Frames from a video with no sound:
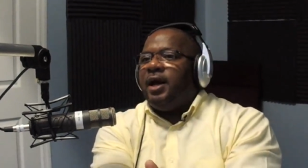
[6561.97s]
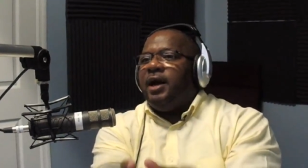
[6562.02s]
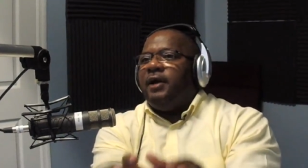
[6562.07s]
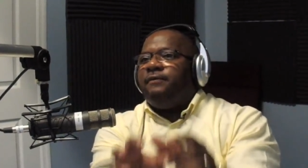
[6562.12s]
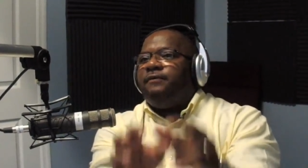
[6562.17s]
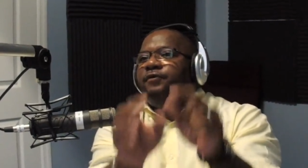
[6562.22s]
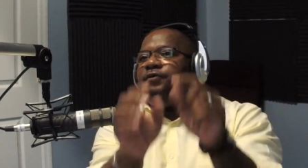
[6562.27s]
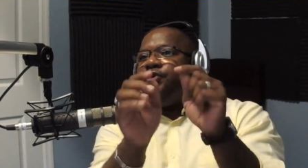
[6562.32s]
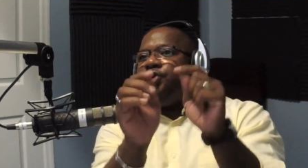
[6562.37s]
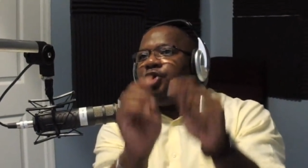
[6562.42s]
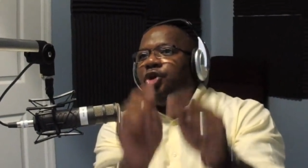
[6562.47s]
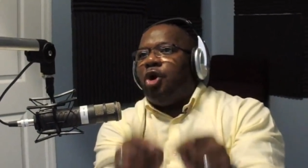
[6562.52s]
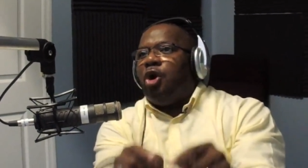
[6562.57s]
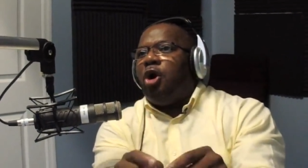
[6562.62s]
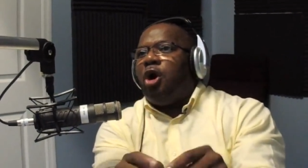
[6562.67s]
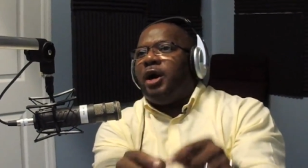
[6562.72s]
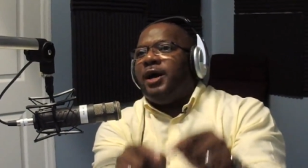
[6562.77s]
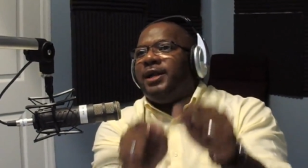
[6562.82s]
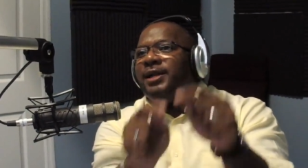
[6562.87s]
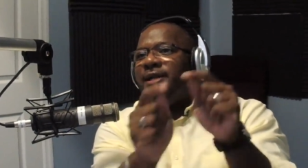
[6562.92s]
of
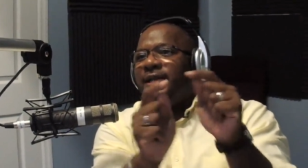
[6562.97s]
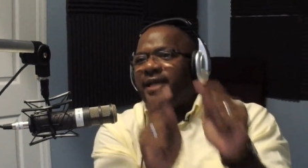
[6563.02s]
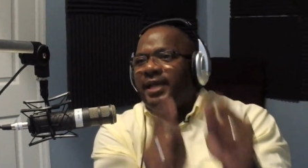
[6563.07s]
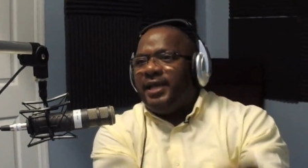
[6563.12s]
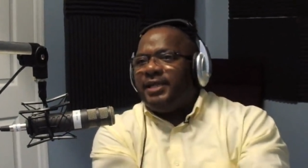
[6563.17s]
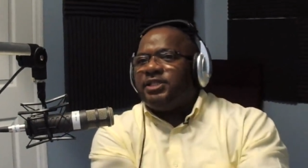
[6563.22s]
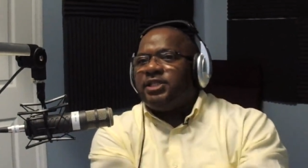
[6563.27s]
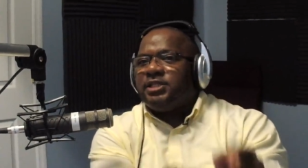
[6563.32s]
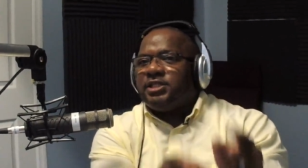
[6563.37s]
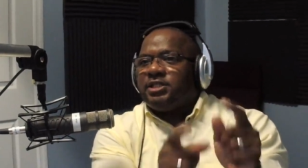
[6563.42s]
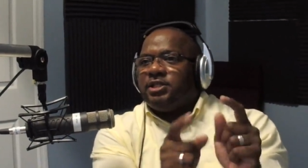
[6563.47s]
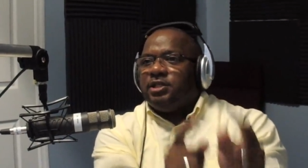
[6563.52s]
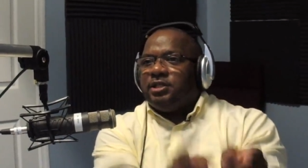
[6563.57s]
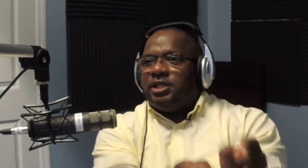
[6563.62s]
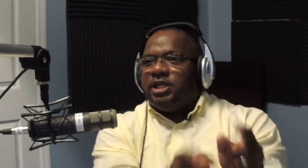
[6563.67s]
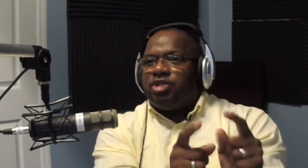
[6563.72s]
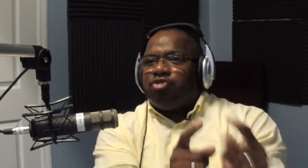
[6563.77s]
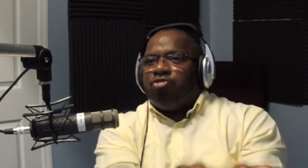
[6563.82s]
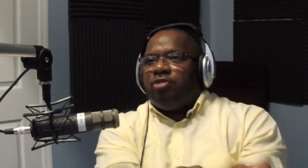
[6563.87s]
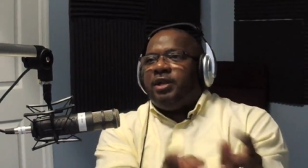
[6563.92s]
your allegiance to
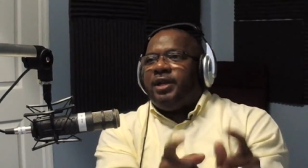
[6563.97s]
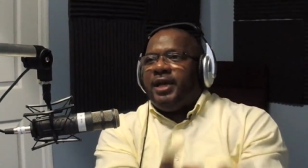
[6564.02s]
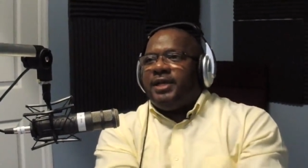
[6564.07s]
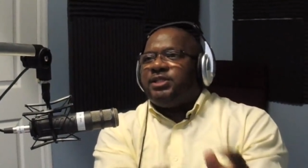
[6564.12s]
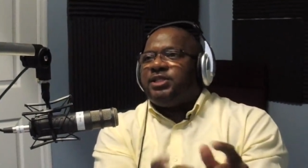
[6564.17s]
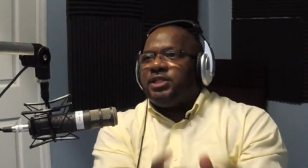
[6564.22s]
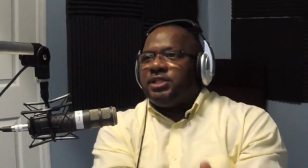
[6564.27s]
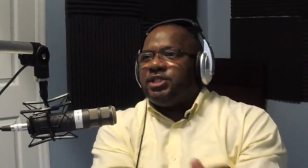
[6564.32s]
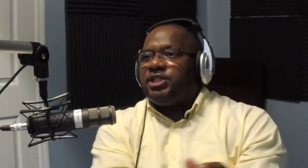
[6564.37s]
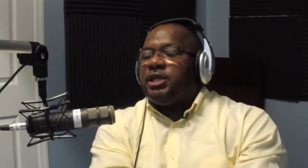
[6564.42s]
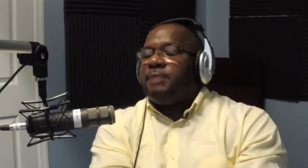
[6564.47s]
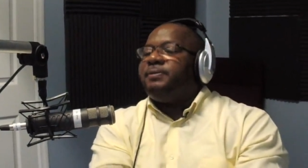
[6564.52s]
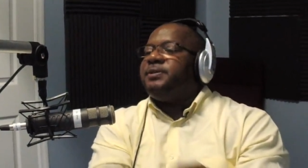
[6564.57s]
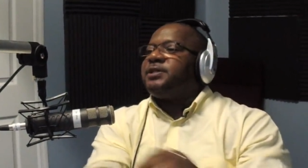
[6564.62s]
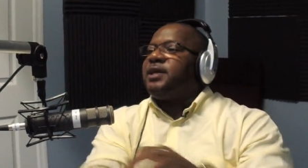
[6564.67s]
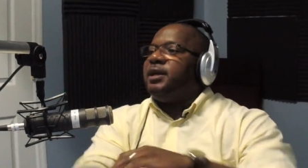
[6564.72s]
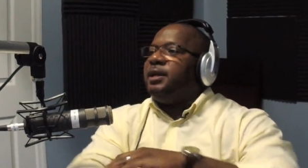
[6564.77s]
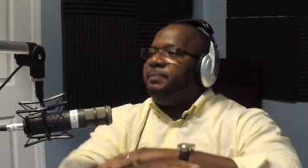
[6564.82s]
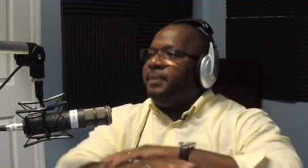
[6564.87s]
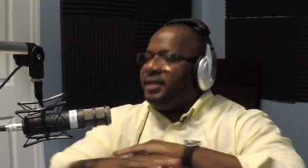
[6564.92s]
this relationship is
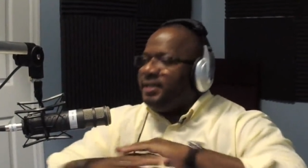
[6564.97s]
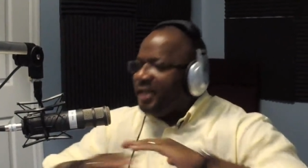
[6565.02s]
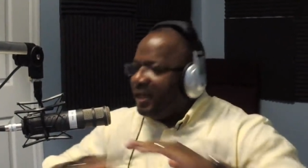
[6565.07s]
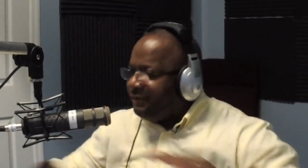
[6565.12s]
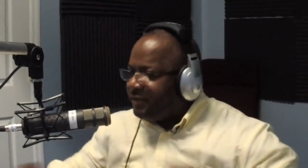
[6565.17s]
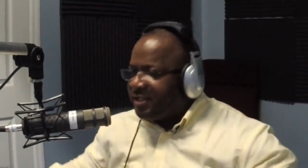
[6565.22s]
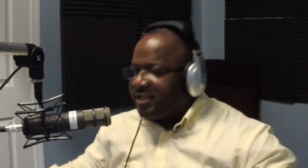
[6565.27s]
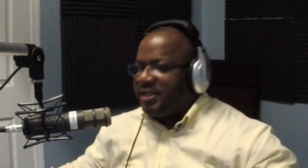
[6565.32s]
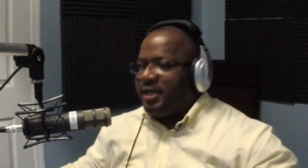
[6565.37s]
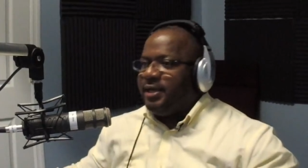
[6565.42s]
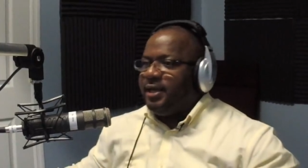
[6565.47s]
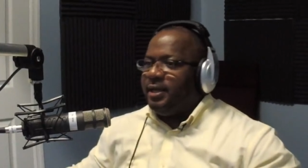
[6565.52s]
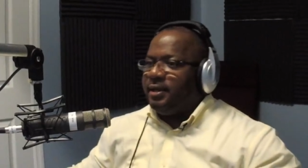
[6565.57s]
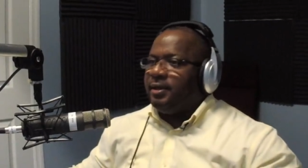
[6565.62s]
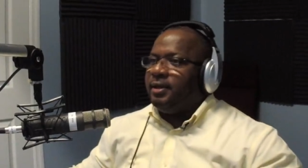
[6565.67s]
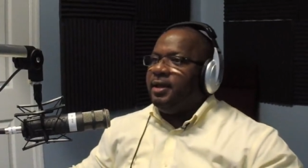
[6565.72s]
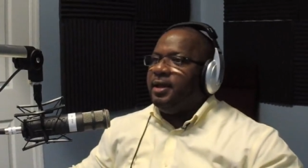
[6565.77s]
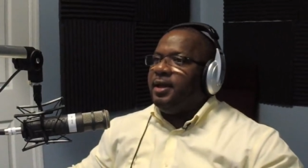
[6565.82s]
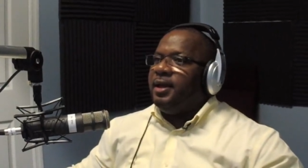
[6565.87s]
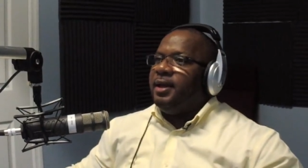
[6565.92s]
going to be
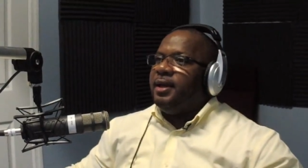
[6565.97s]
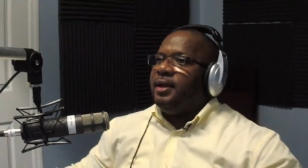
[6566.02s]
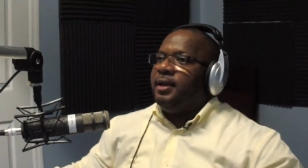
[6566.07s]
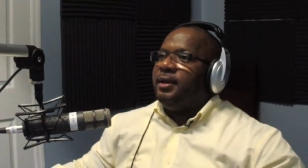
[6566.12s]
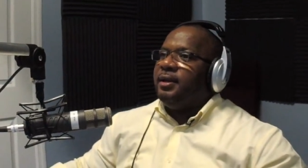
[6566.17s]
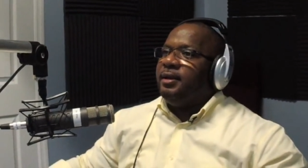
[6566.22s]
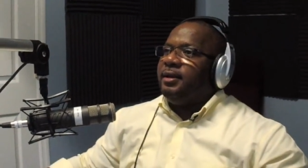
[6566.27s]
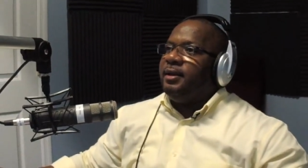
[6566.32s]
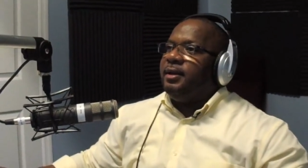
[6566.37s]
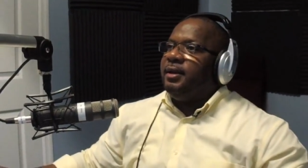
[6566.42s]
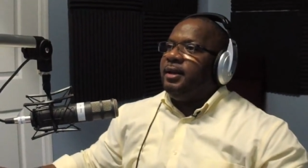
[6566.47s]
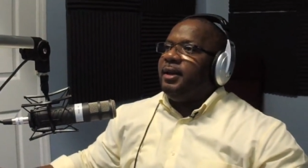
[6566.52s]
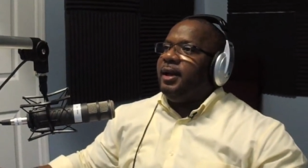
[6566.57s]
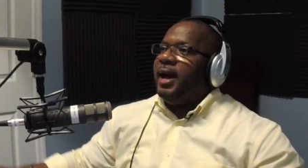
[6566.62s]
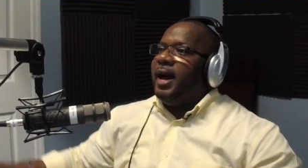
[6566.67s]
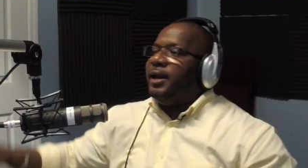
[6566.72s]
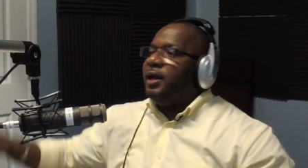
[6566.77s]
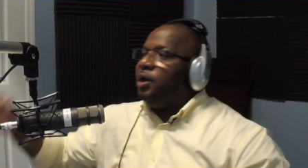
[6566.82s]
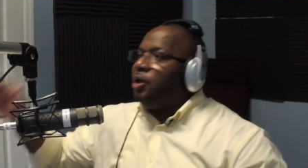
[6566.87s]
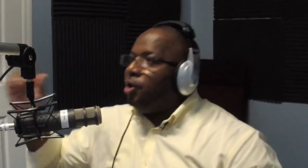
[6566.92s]
devastating.
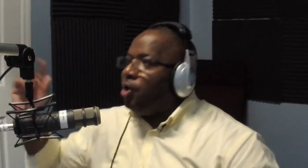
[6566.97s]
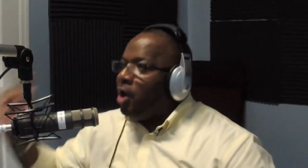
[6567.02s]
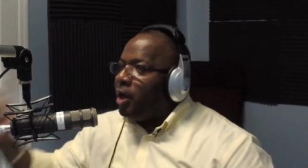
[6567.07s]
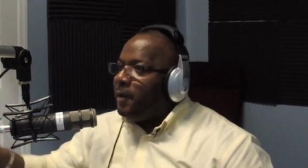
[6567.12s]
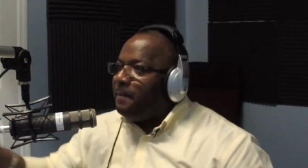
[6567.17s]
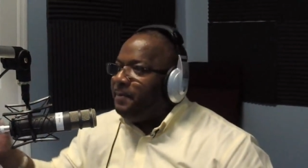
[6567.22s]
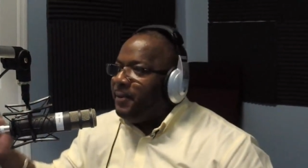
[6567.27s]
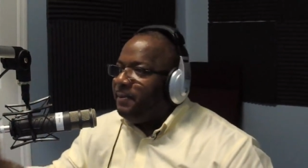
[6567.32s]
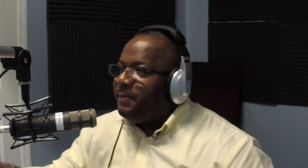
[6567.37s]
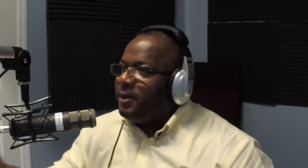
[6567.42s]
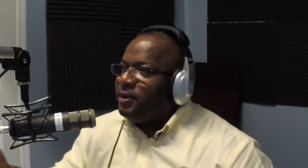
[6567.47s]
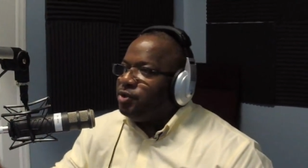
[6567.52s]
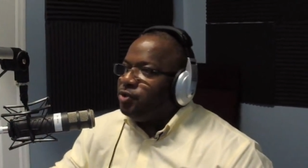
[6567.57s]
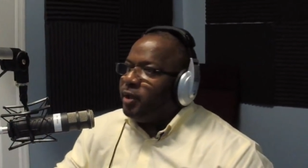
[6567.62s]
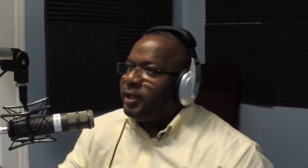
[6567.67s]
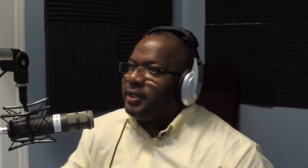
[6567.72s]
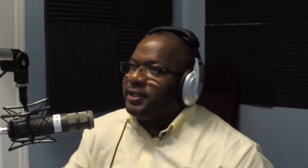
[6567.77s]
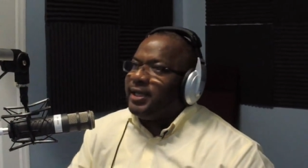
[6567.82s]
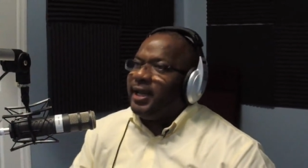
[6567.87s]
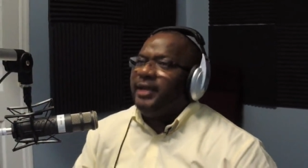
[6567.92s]
And a lot of people are
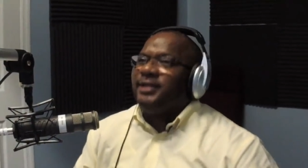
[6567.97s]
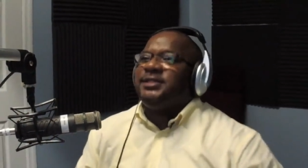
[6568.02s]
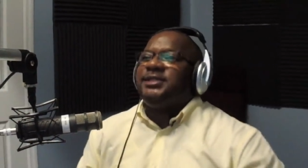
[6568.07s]
doing it today.